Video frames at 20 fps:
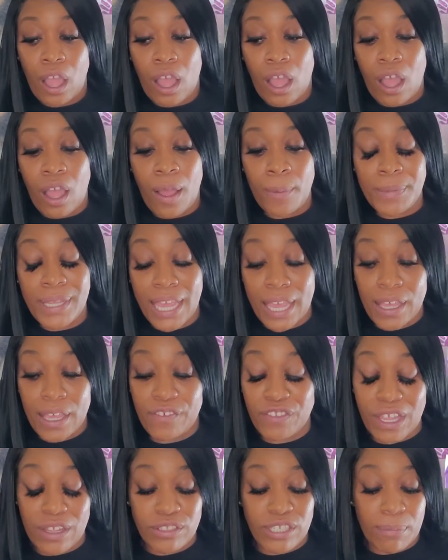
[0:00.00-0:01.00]
Um, yeah,
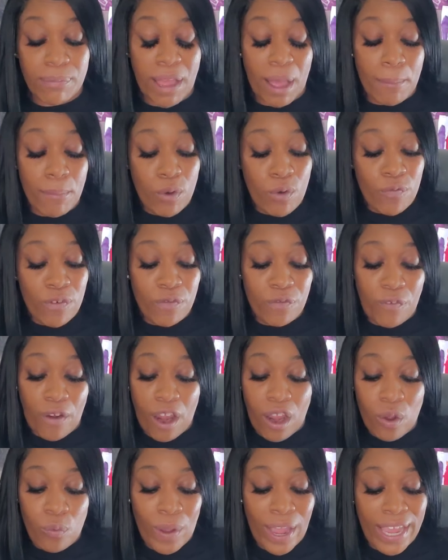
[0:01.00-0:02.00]
if they talking about moving
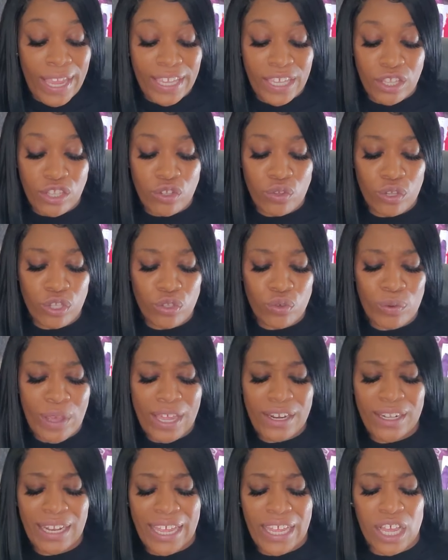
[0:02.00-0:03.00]
far away and getting you and you
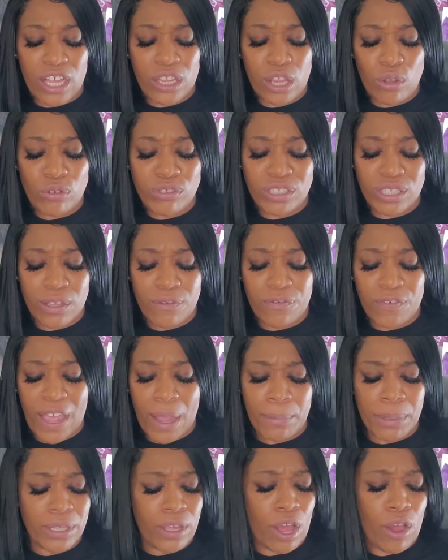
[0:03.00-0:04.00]
got a, like a close-knit
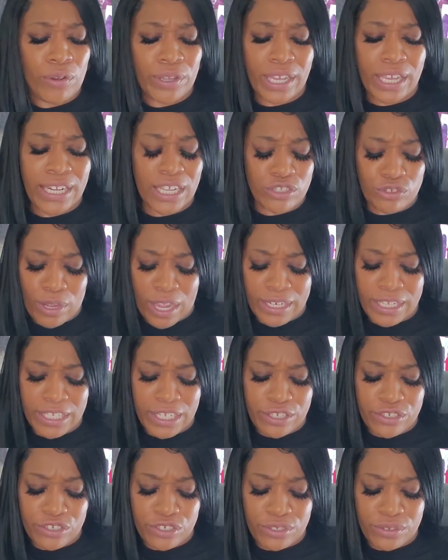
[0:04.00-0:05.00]
family, oh yeah, they trying to
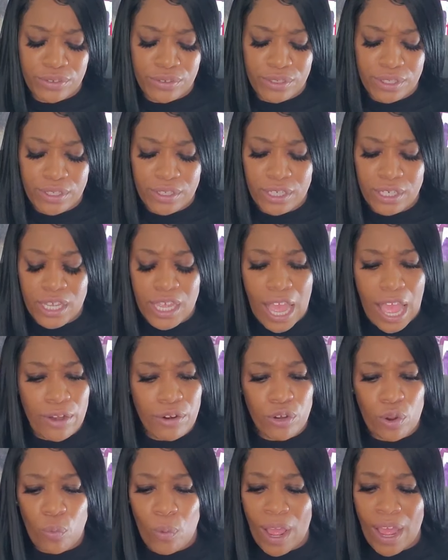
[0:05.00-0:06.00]
get you. I
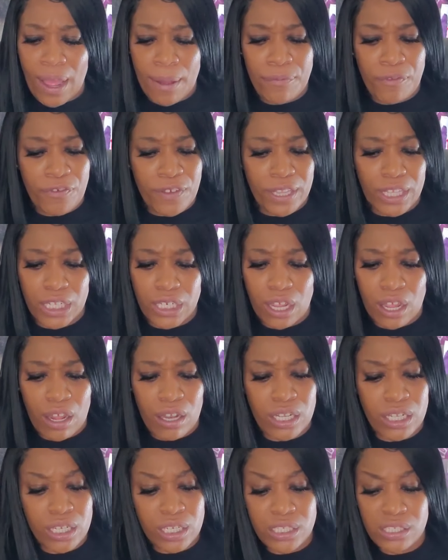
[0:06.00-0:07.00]
don't know why I'm feeling
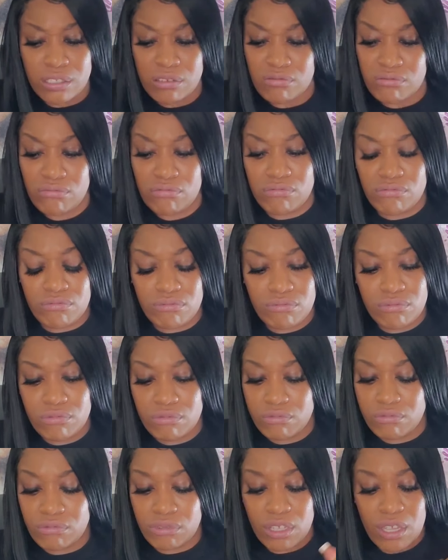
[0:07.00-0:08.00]
all this.
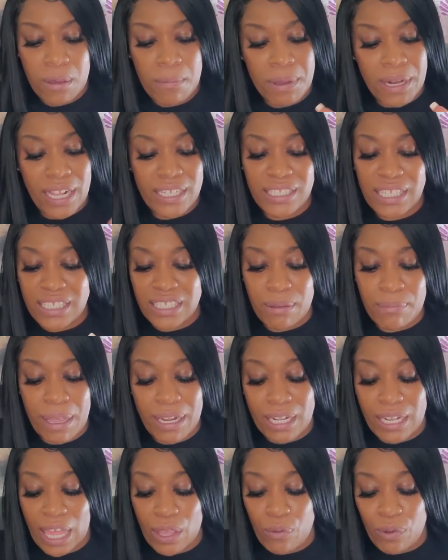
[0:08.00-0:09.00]
But I see
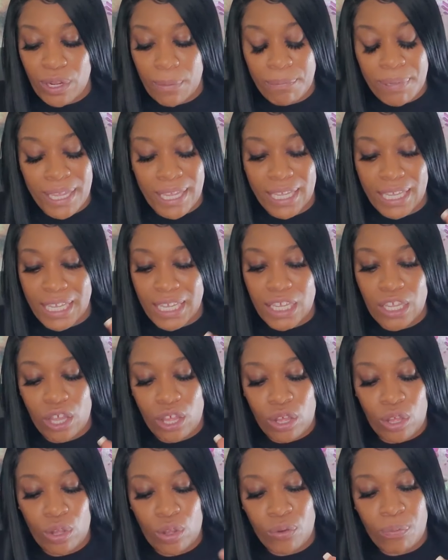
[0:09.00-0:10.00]
somebody like with a big
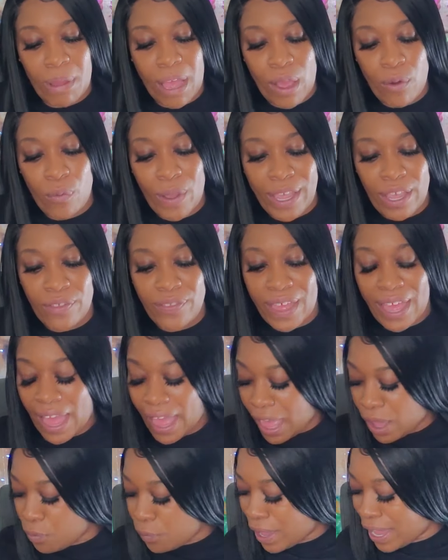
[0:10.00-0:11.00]
ego, my way or the
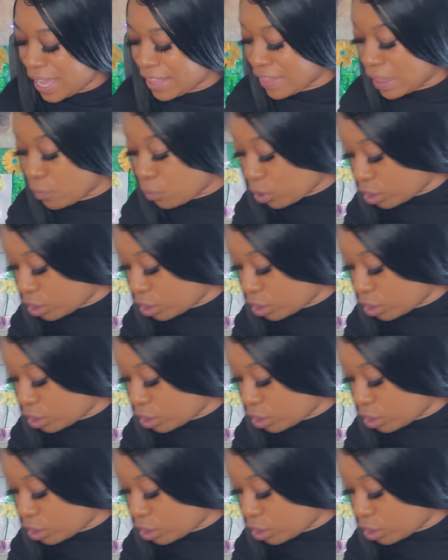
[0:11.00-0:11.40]
highway, they